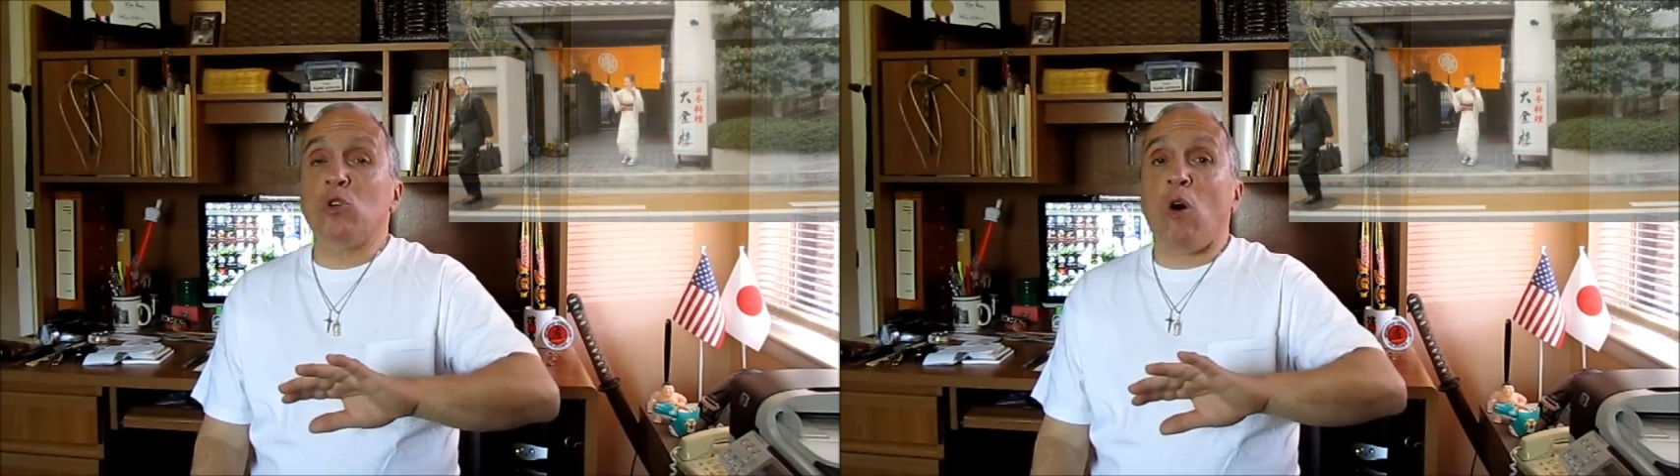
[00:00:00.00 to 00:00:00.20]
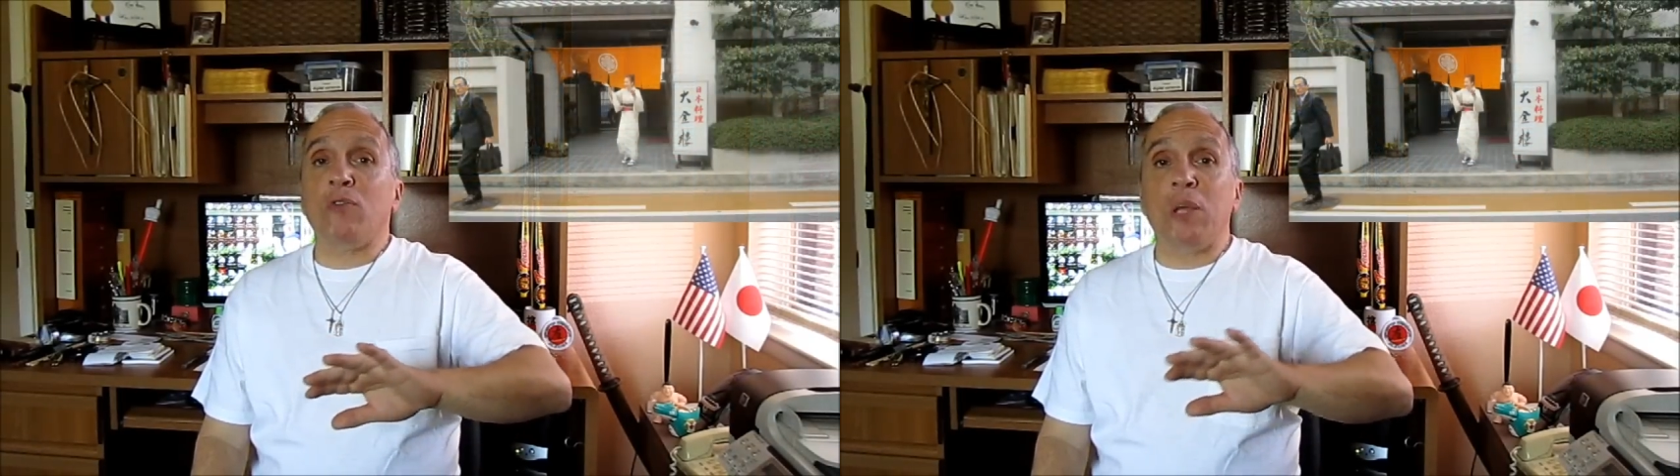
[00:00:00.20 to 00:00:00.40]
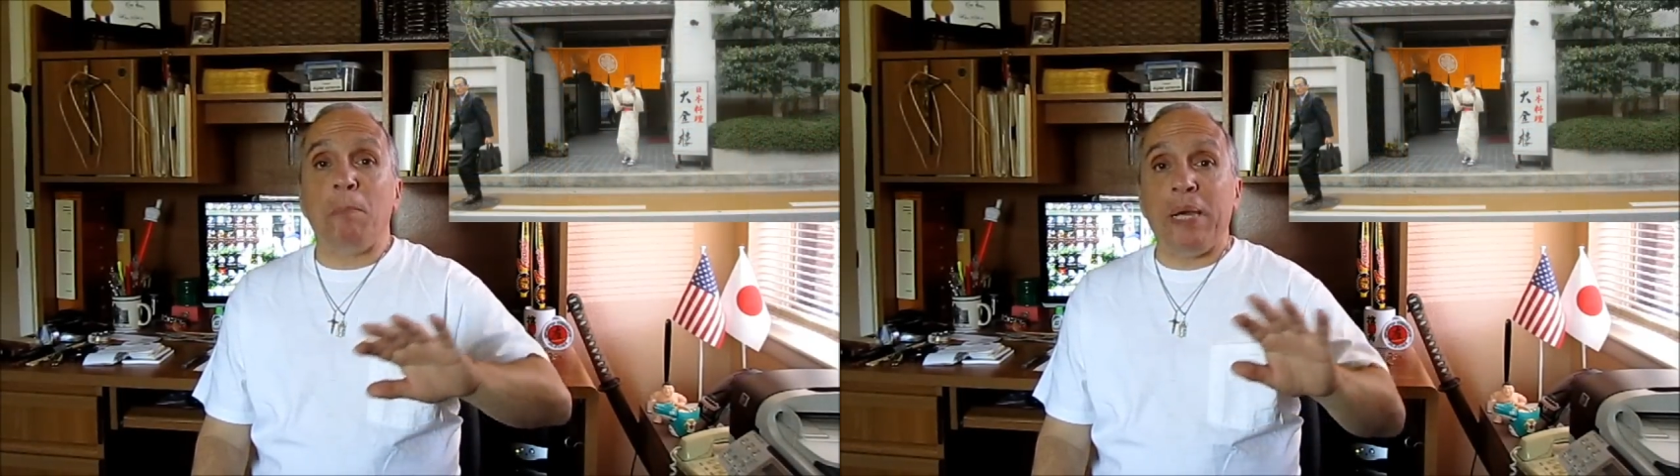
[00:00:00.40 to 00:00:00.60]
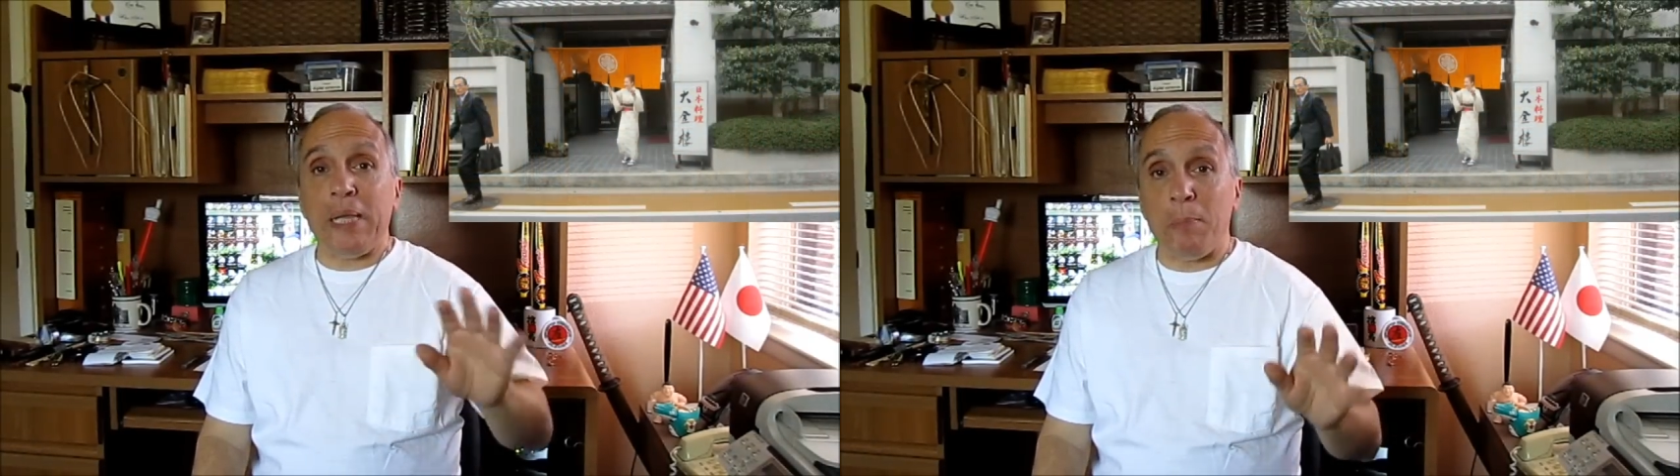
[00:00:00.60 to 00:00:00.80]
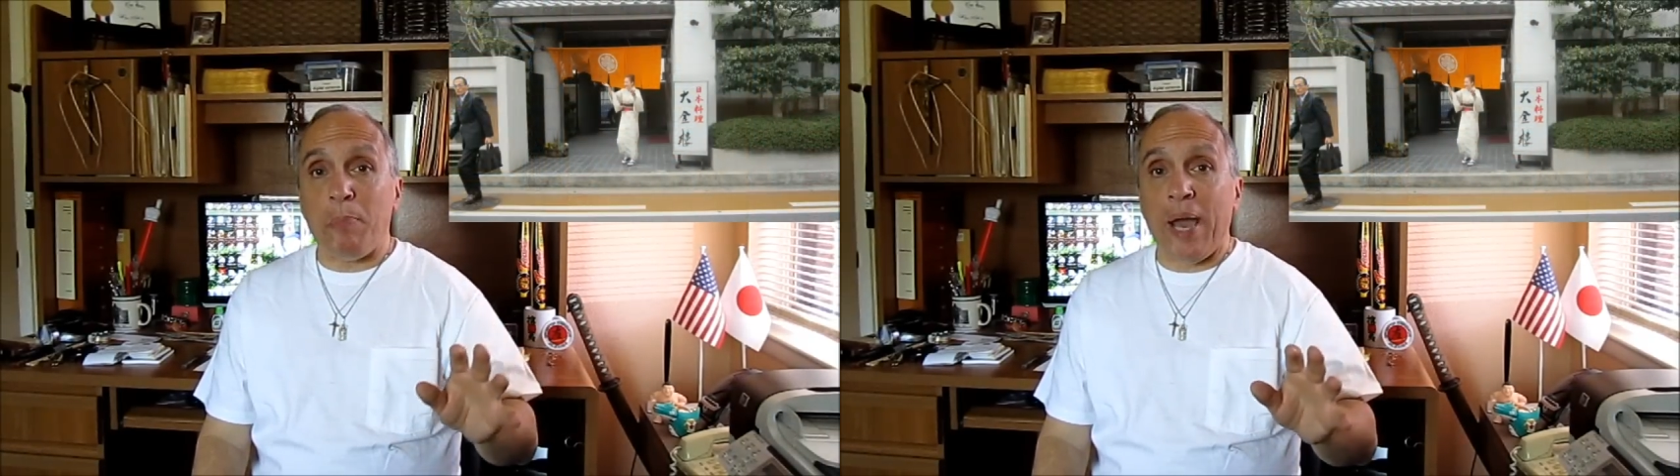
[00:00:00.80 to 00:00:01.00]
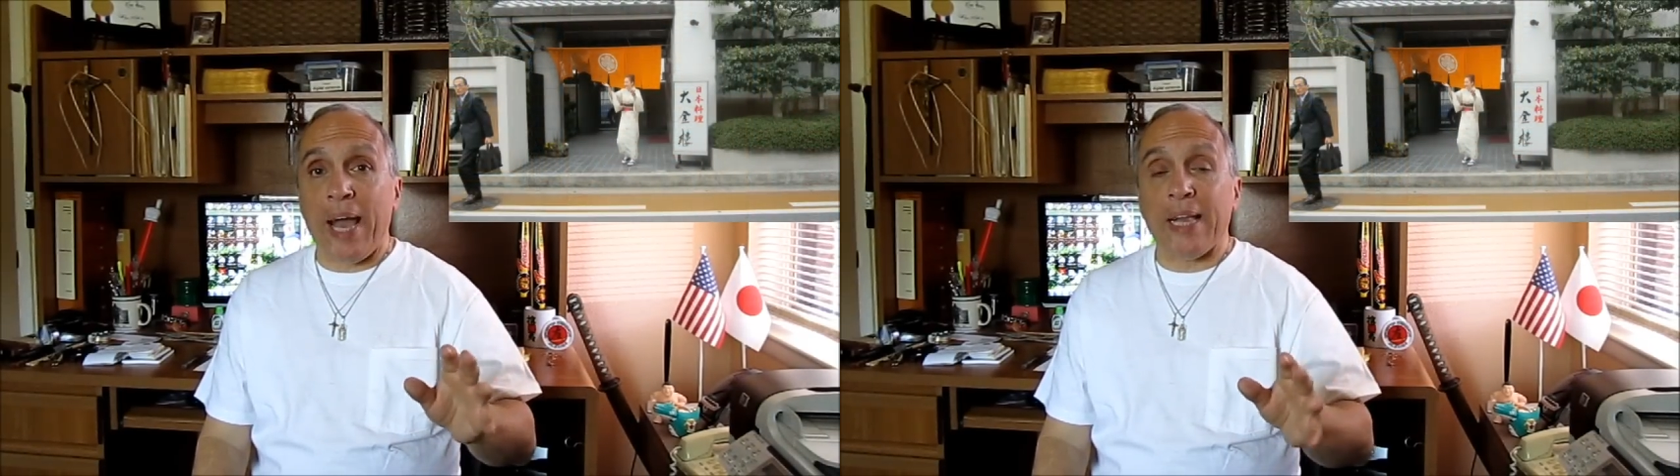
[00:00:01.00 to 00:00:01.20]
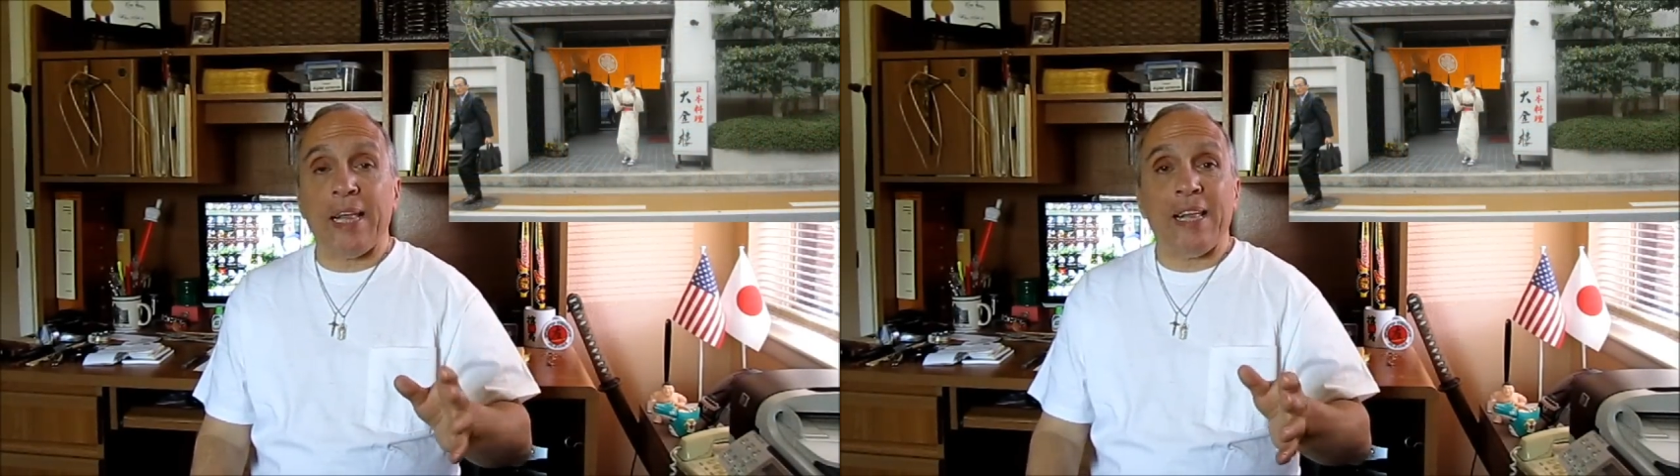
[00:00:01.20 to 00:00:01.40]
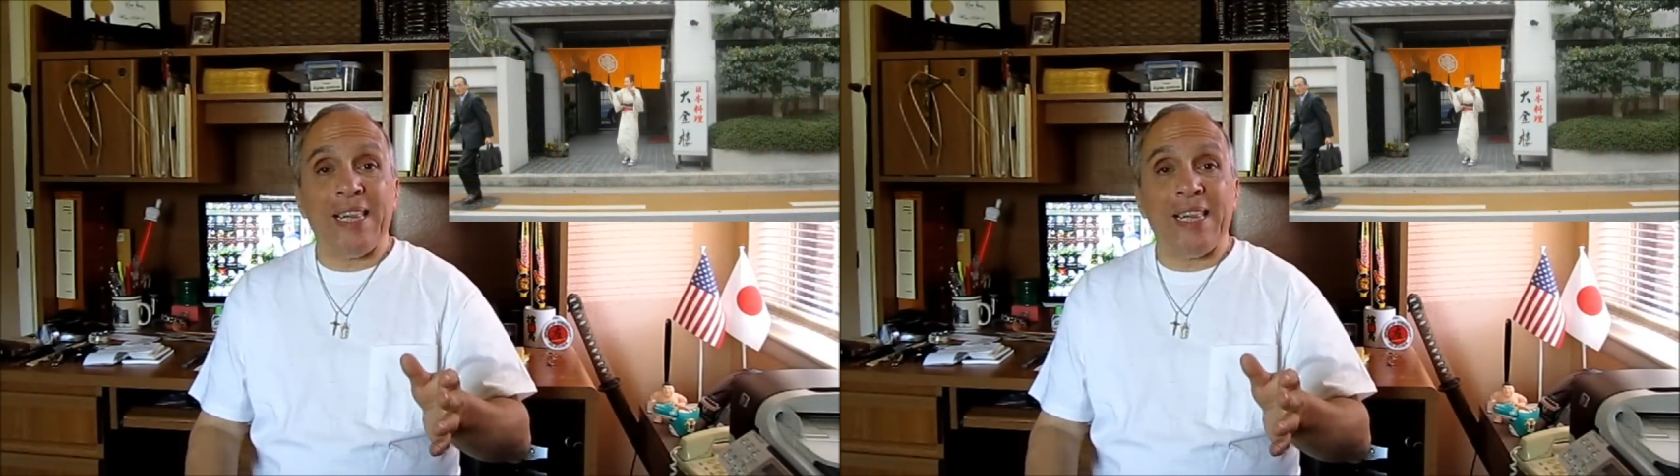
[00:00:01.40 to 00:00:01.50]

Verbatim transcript: off the beaten path,